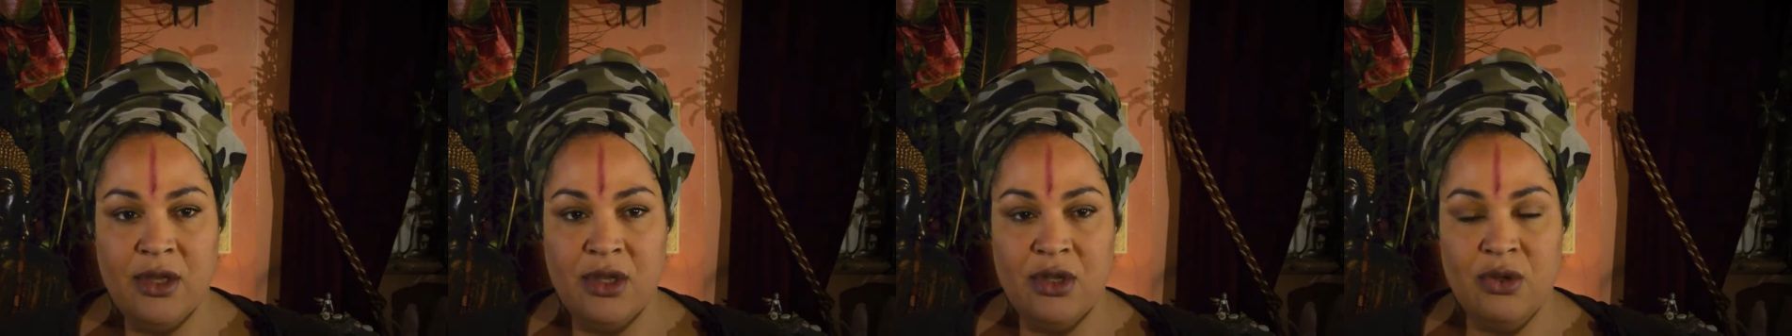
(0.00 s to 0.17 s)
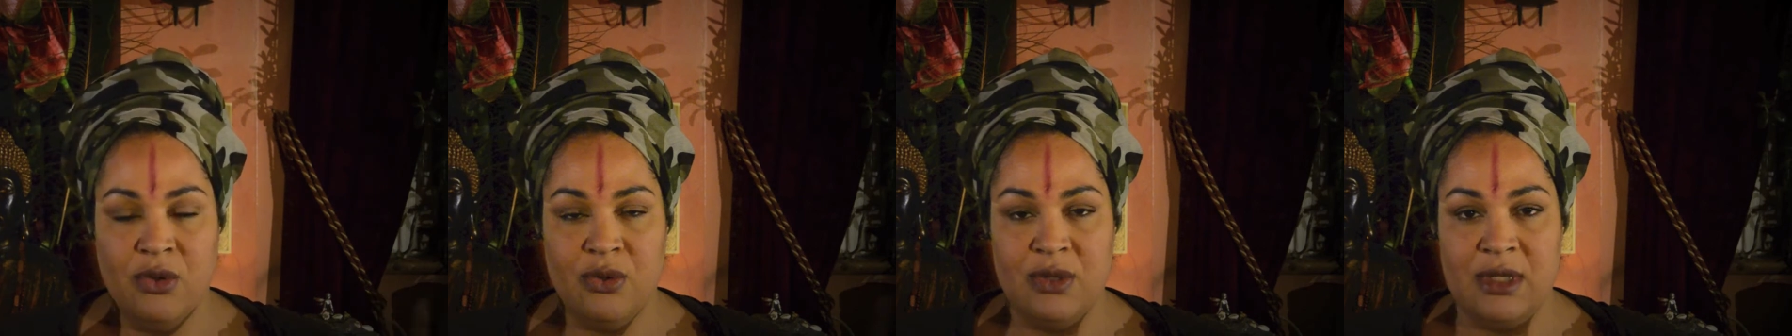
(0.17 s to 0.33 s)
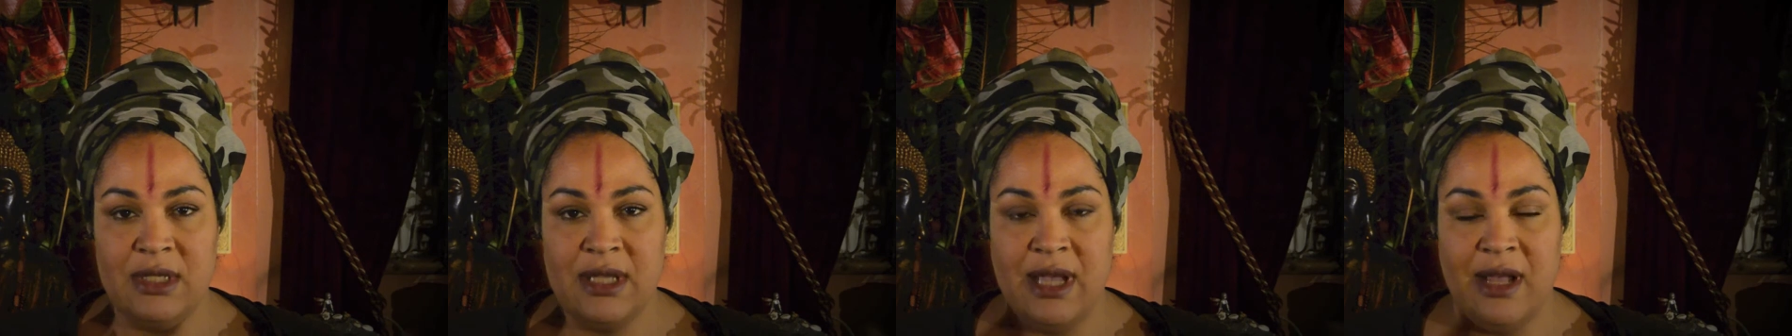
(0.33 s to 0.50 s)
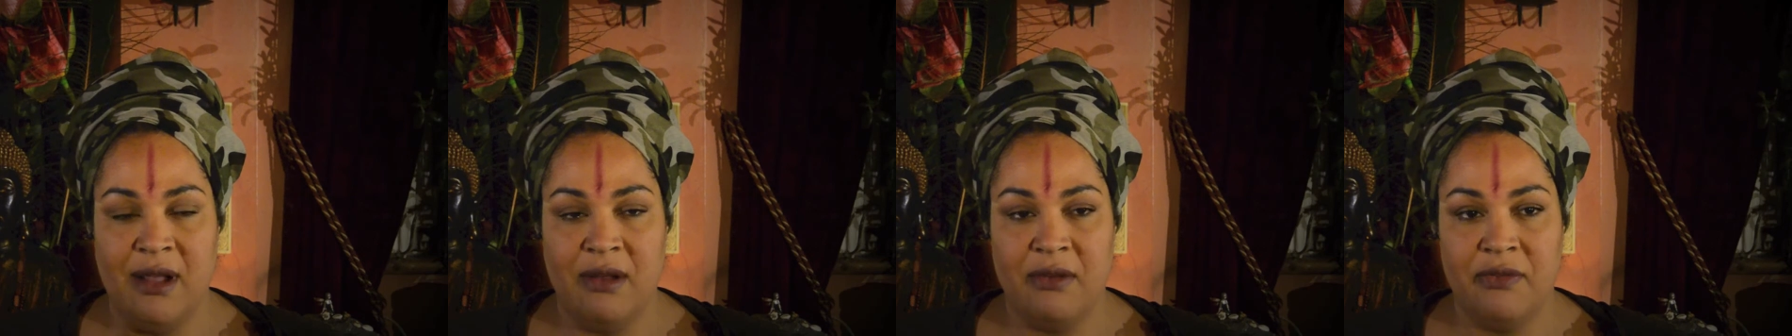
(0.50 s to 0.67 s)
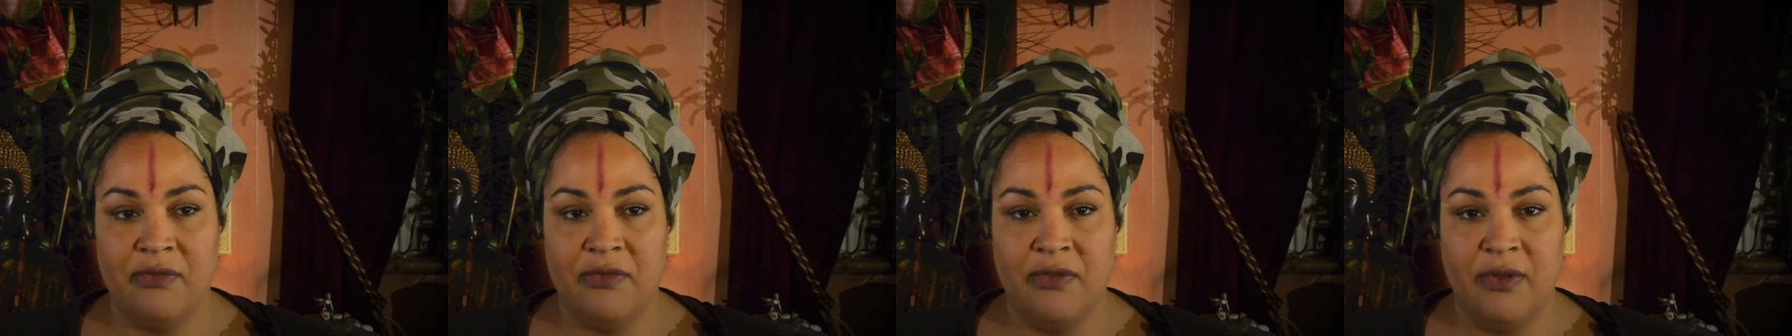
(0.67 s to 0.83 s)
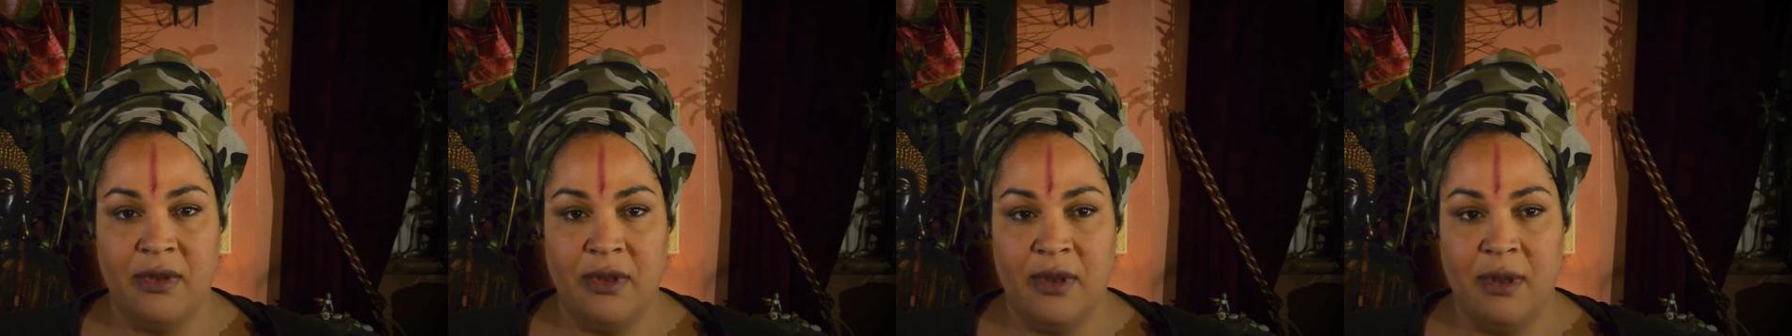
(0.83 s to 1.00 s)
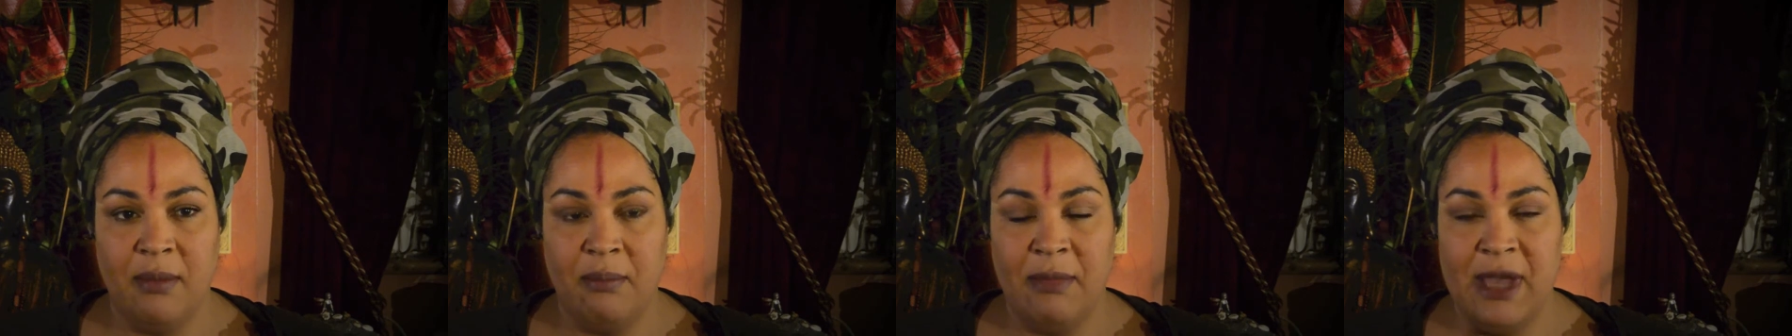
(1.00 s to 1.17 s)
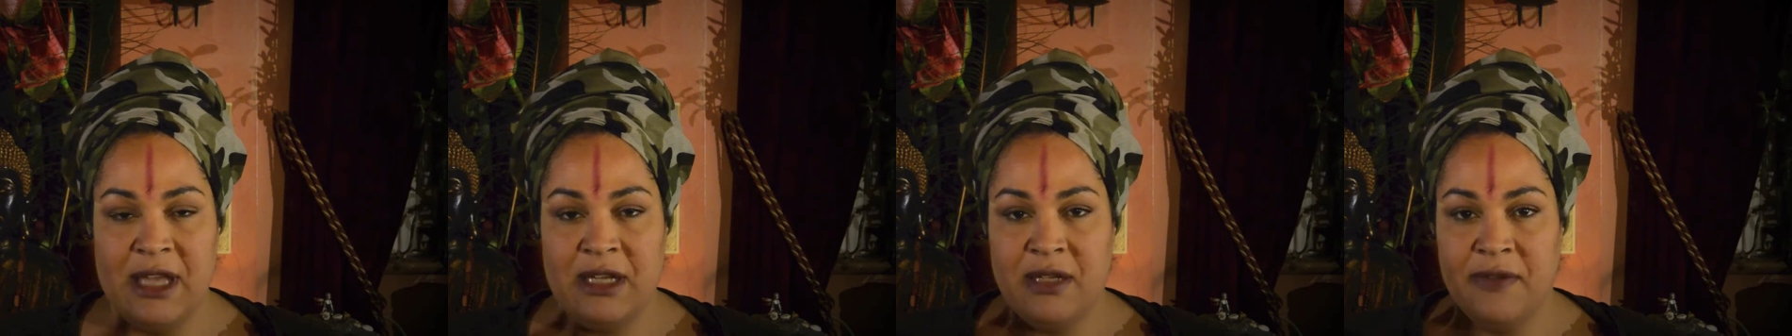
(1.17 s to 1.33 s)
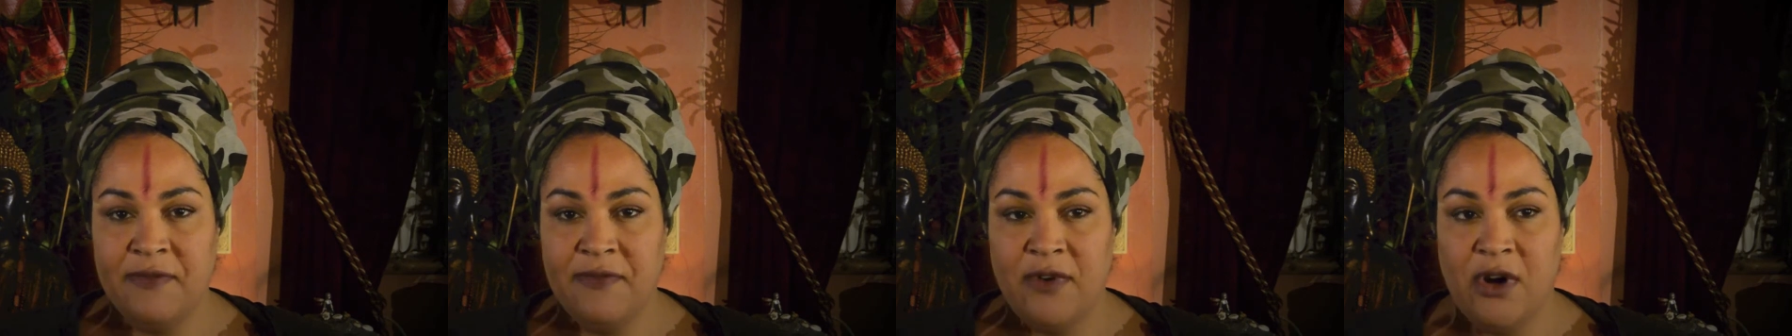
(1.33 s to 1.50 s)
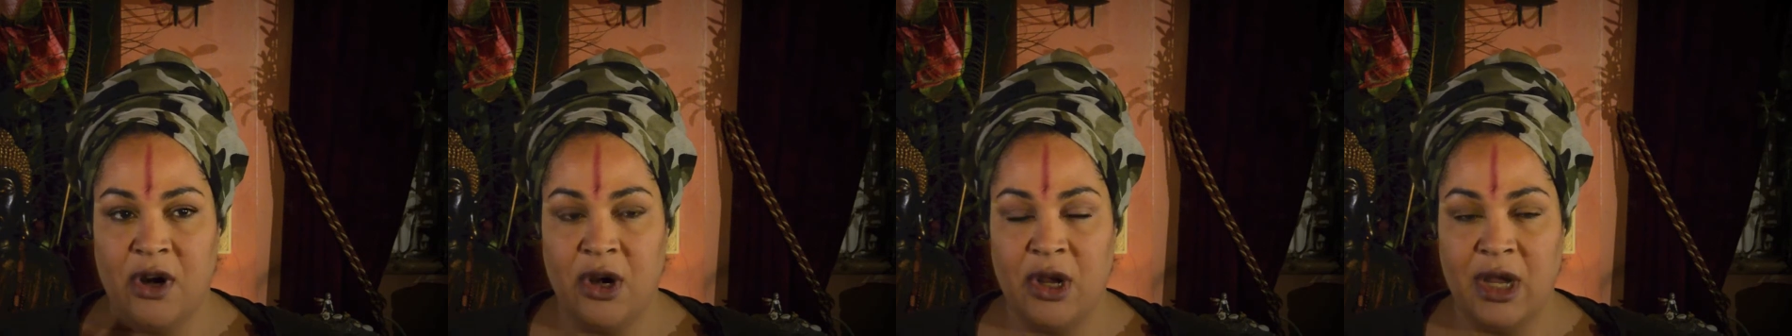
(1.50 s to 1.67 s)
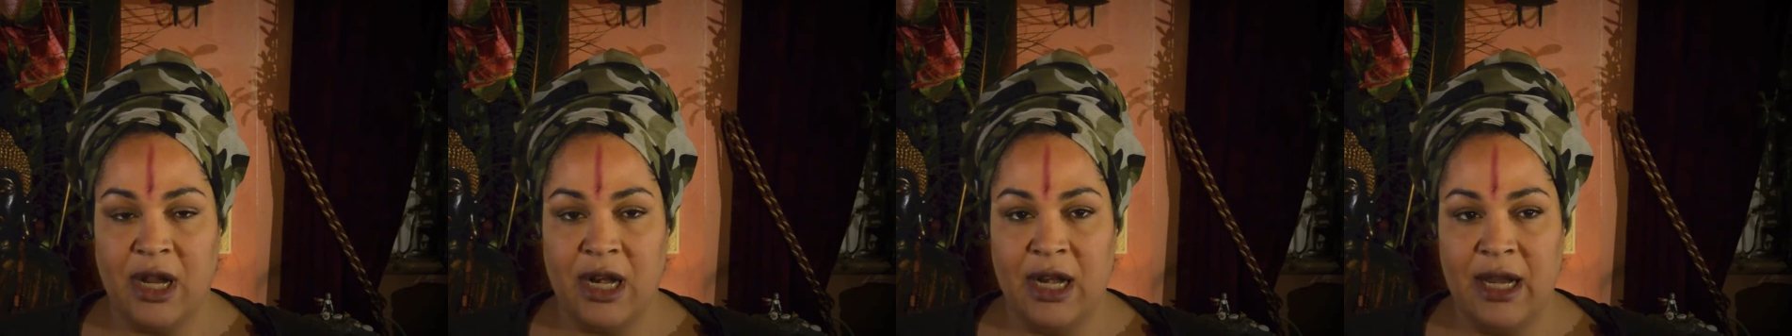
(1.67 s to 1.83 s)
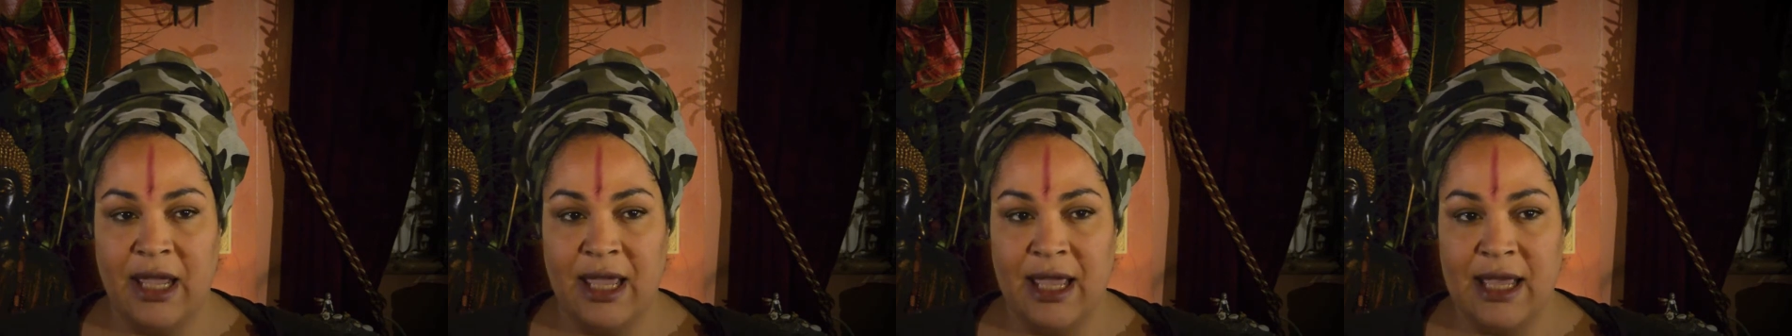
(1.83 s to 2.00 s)
yourself
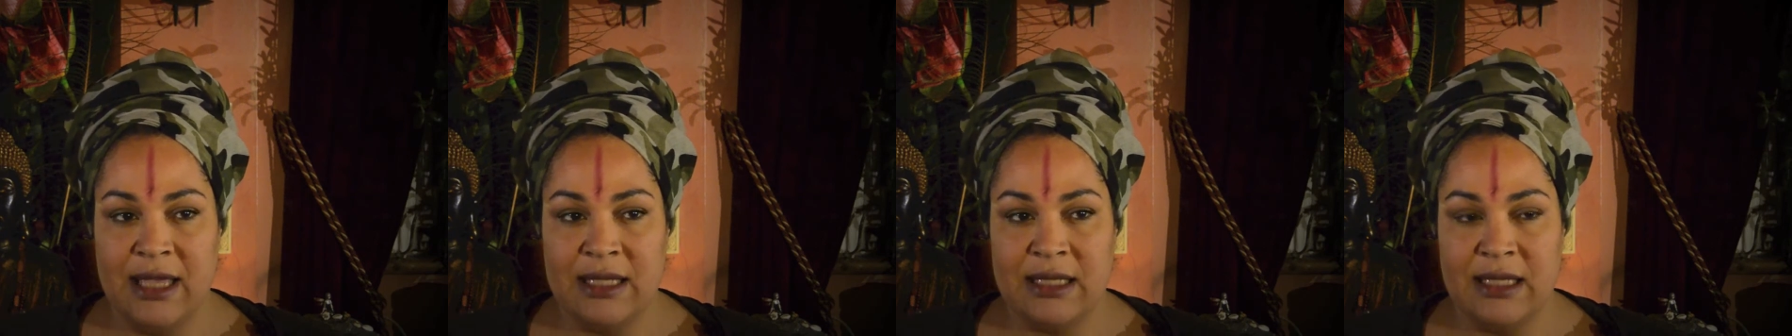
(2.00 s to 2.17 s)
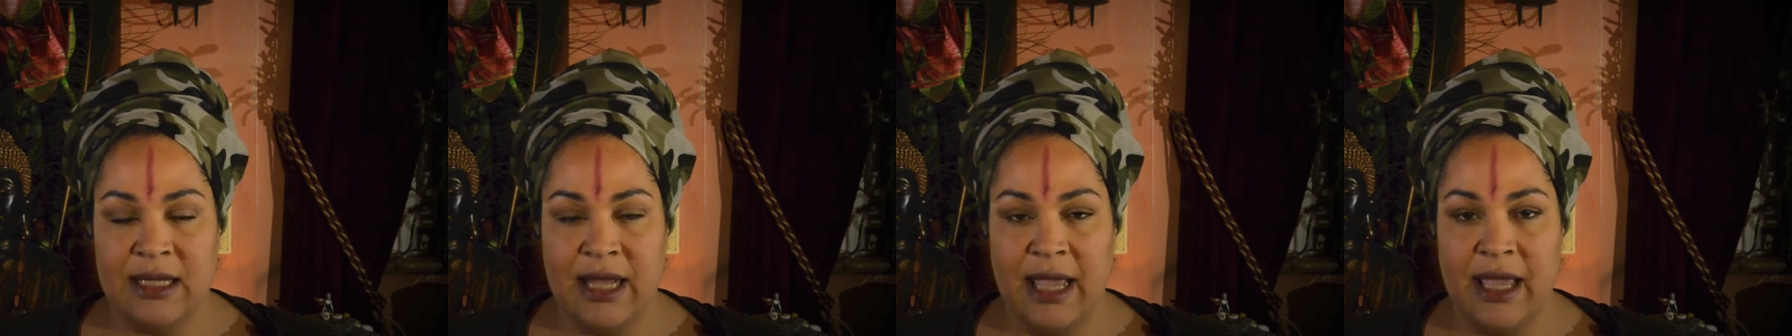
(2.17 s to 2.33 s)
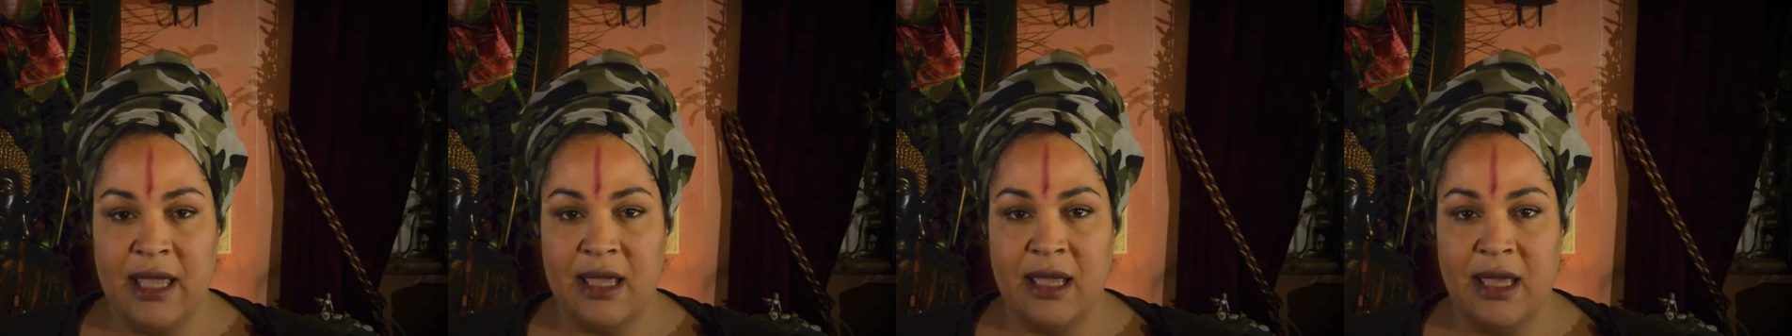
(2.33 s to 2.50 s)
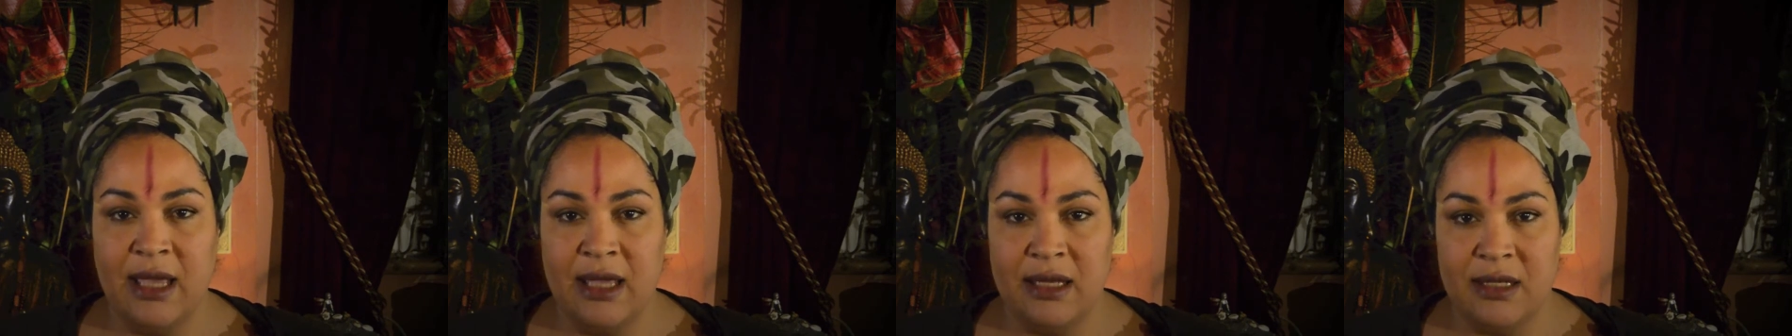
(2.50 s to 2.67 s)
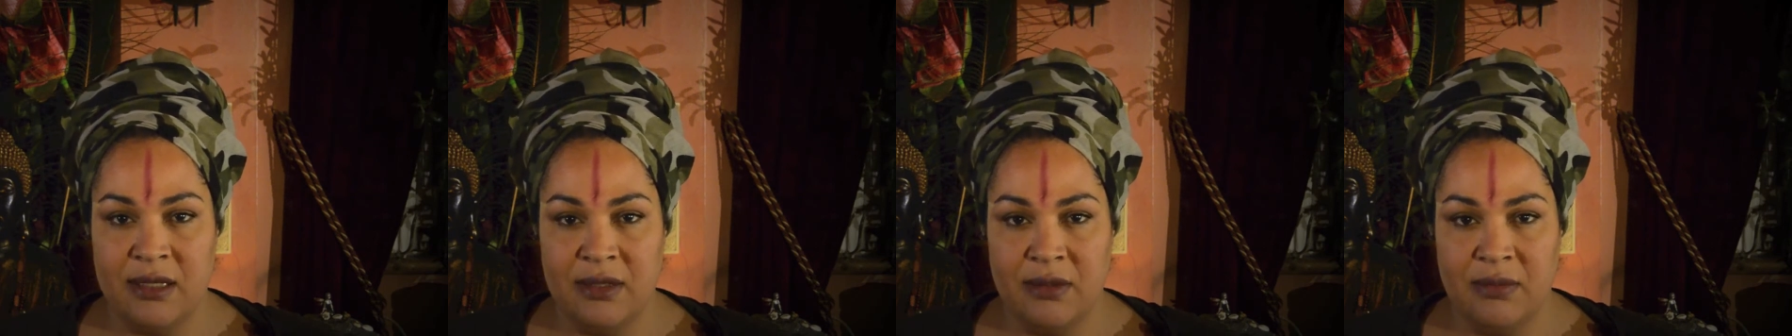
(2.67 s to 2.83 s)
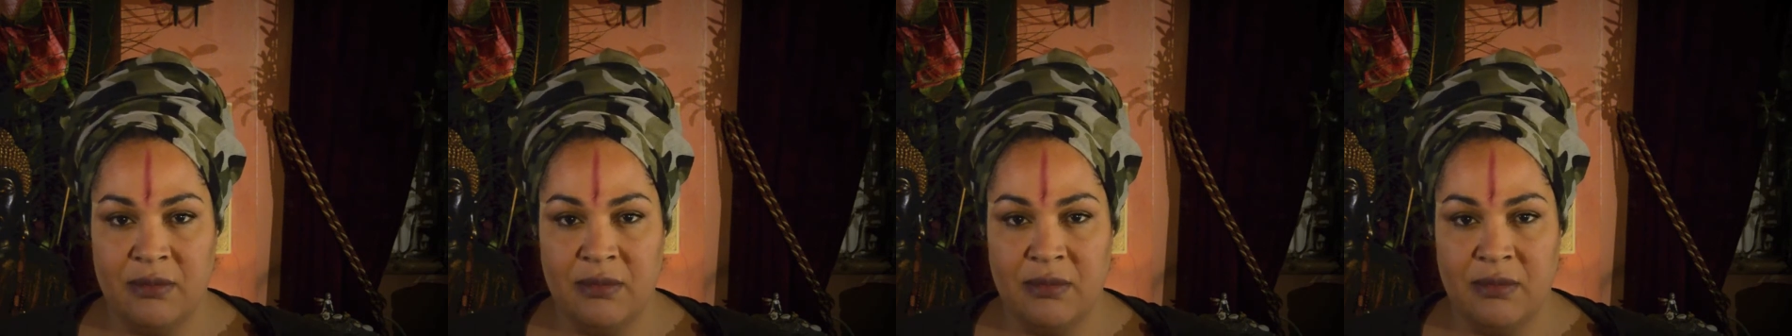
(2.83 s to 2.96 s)
metaphorically as naked.